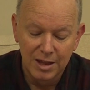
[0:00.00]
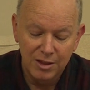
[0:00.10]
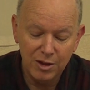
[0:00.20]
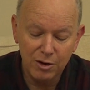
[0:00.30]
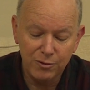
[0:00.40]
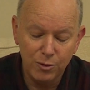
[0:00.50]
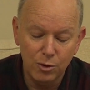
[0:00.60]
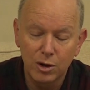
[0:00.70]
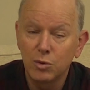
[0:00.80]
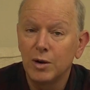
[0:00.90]

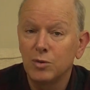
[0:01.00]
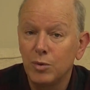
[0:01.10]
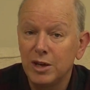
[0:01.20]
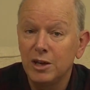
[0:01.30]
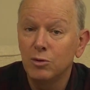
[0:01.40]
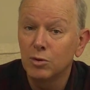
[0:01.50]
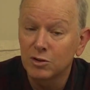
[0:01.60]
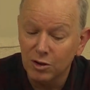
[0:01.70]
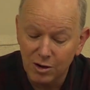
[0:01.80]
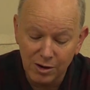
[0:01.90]
Therefore, when we
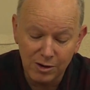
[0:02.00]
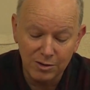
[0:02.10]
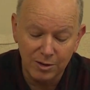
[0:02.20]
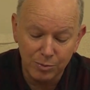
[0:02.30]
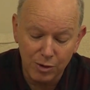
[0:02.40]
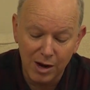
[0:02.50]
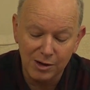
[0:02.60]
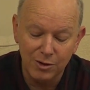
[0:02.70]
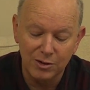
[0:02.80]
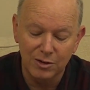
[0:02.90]
retard the
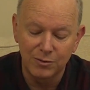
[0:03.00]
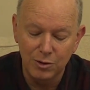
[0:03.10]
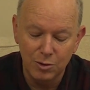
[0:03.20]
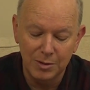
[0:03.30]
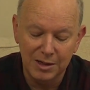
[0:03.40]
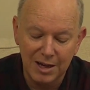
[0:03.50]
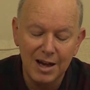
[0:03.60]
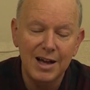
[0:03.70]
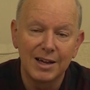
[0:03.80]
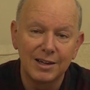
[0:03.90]
progress of
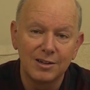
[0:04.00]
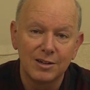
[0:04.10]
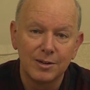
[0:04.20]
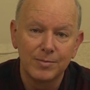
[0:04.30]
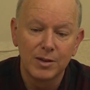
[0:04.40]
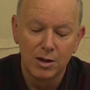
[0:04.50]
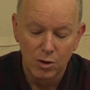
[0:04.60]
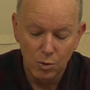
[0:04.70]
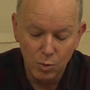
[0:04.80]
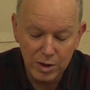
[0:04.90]
humankind,
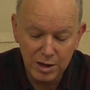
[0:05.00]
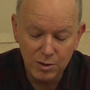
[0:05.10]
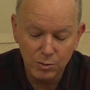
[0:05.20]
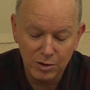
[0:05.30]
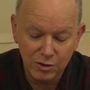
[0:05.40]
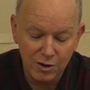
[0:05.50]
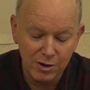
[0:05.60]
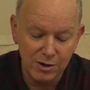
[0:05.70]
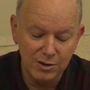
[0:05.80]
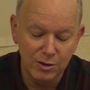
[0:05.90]
we
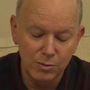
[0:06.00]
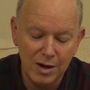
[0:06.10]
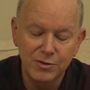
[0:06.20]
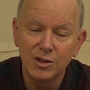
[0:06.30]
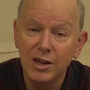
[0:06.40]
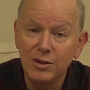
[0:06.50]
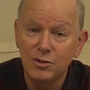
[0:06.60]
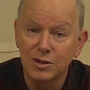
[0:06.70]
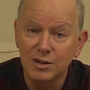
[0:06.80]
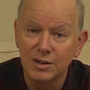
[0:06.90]
retard the
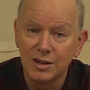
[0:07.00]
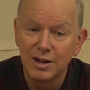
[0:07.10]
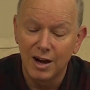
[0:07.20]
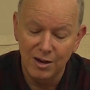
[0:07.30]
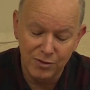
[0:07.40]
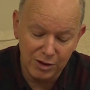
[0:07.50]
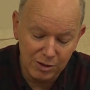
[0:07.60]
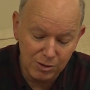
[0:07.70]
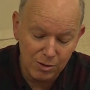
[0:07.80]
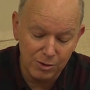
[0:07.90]
revelation of the
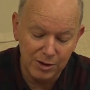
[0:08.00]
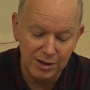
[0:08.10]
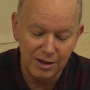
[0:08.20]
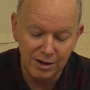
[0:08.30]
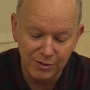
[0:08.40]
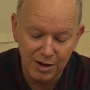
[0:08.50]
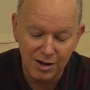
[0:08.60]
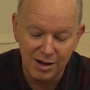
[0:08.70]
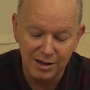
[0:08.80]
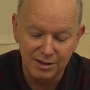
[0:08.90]
glory of
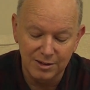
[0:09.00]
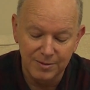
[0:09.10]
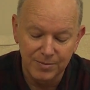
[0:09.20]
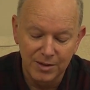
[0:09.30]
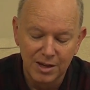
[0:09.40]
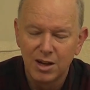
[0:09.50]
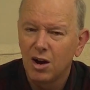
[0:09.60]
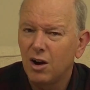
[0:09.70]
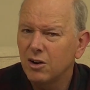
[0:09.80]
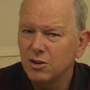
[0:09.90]
God.
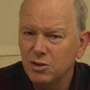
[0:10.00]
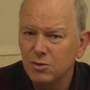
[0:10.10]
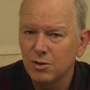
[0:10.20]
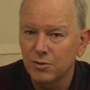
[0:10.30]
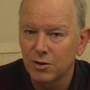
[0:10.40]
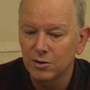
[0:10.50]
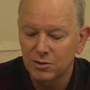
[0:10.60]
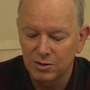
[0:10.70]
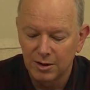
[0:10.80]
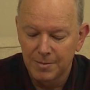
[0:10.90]
Our
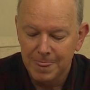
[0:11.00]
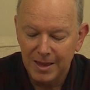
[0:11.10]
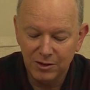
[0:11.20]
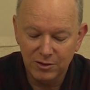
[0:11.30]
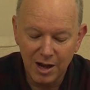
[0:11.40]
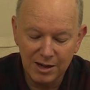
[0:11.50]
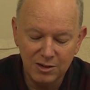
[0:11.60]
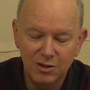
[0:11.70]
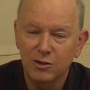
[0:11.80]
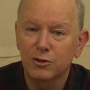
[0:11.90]
universe is not a
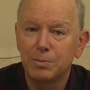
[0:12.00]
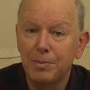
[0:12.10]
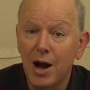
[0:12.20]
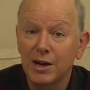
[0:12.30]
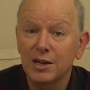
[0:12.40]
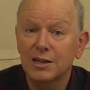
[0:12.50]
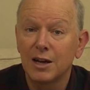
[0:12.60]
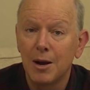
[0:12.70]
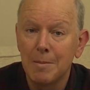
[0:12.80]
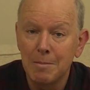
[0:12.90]
despotic
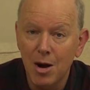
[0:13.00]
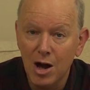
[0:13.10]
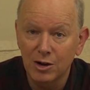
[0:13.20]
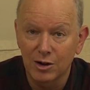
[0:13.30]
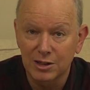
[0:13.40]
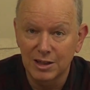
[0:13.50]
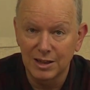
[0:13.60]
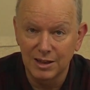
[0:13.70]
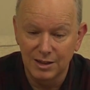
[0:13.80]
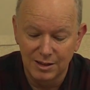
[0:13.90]
monarchy,